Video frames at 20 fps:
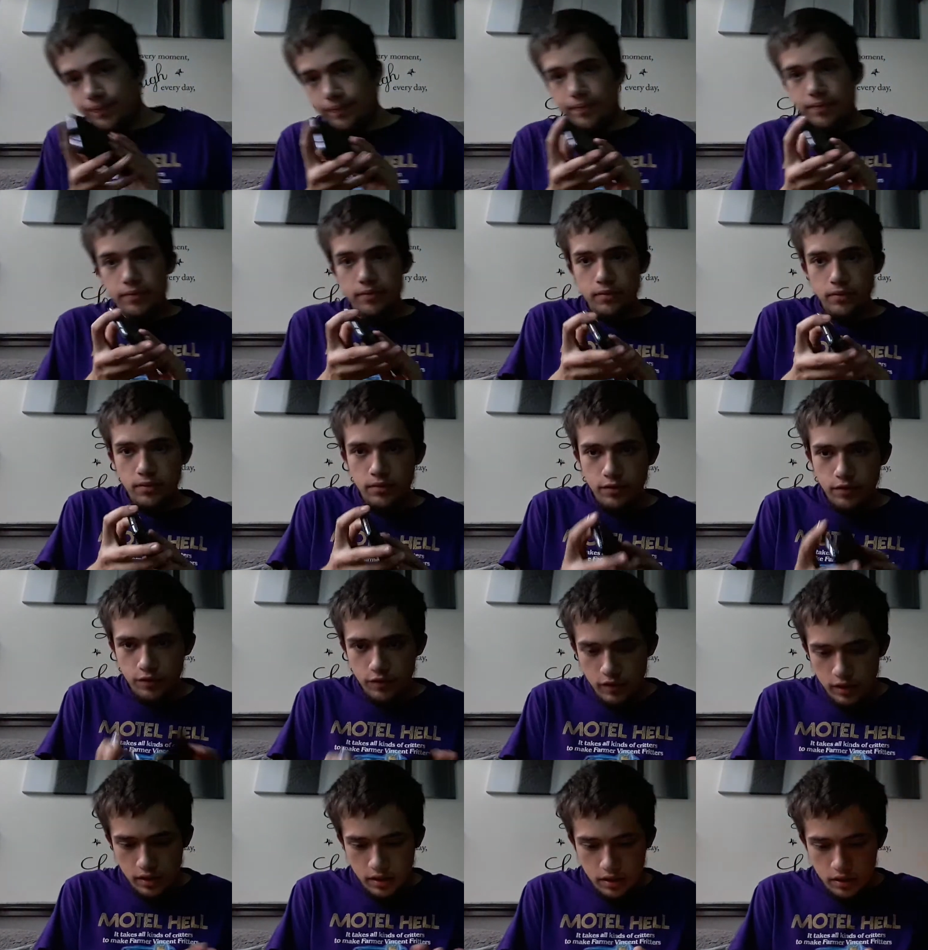
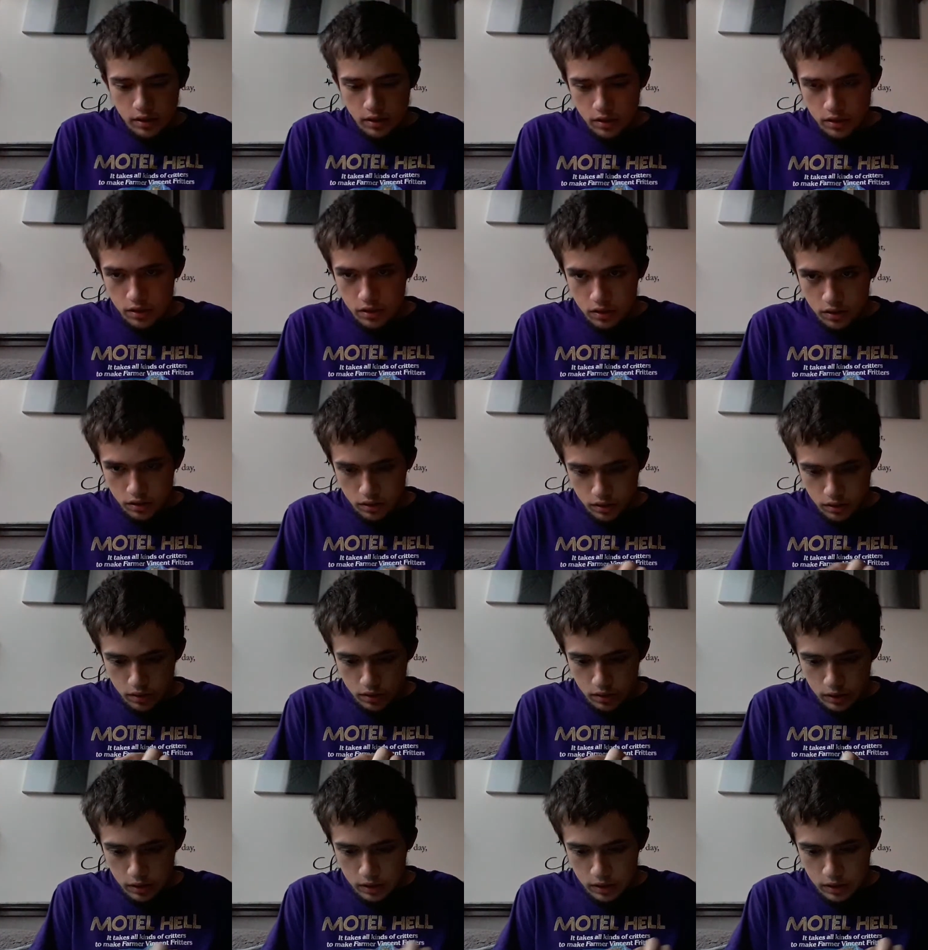(silence)